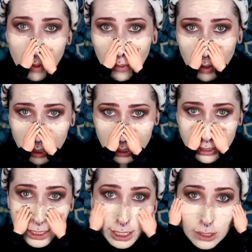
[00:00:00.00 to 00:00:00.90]
but we're
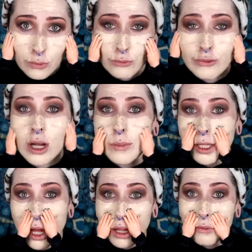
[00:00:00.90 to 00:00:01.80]
just gonna rub
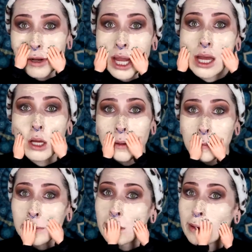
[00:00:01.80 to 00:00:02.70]
it all
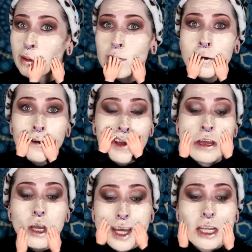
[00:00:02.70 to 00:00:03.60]
around.
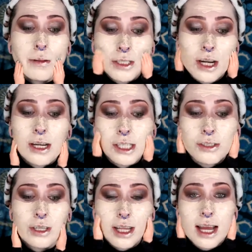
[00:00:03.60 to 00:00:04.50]
And I'm starting
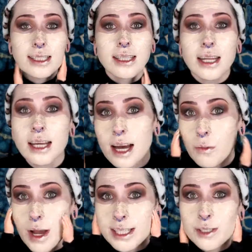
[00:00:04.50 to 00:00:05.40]
to realize that I
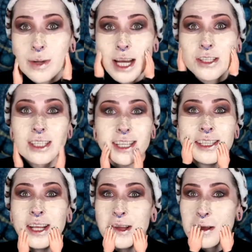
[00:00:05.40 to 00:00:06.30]
got way too much and
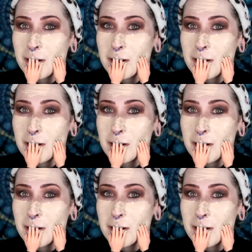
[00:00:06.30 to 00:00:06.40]
it's...